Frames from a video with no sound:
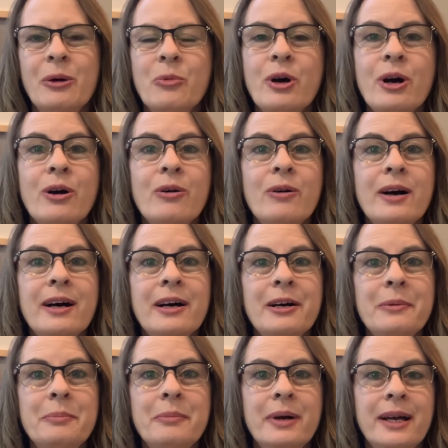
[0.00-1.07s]
Well,
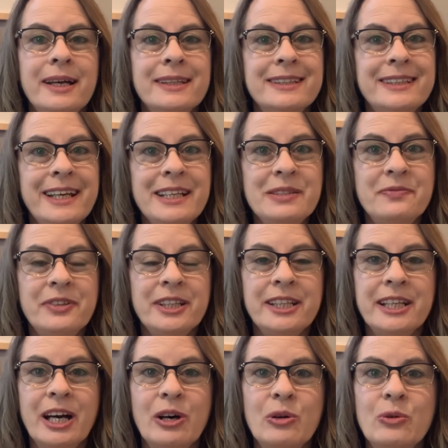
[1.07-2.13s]
um, today's
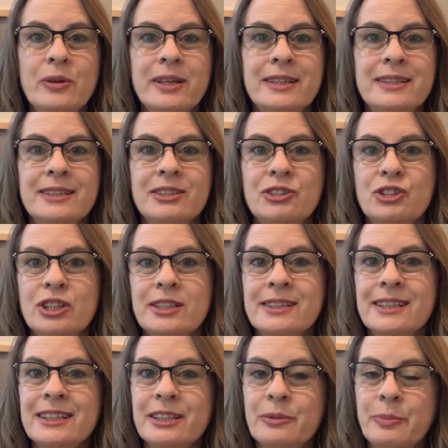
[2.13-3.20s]
video is just
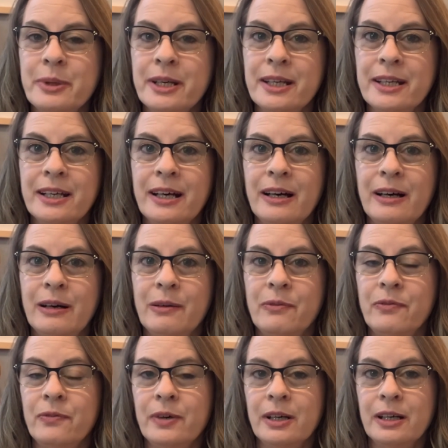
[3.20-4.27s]
a little bit of
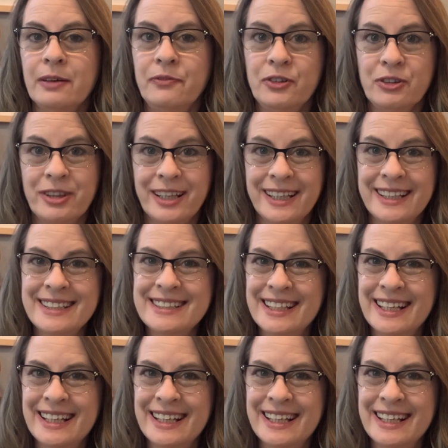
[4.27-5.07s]
a few things.